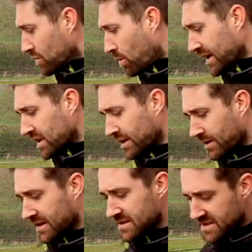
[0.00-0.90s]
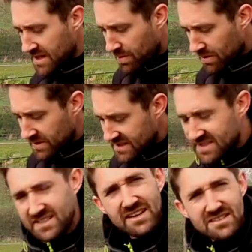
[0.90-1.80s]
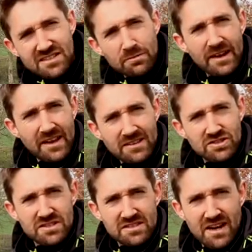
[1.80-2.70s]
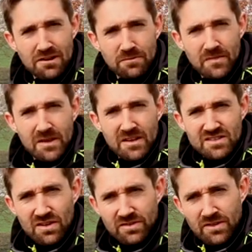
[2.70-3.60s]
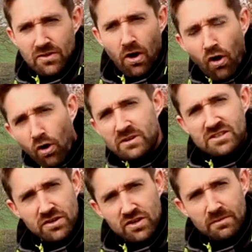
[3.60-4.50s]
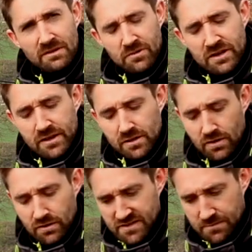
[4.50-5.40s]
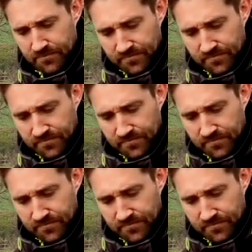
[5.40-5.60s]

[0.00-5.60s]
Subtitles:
quite clear. I can see probably 6 to 8 inches down, so they're not always going to come in really close.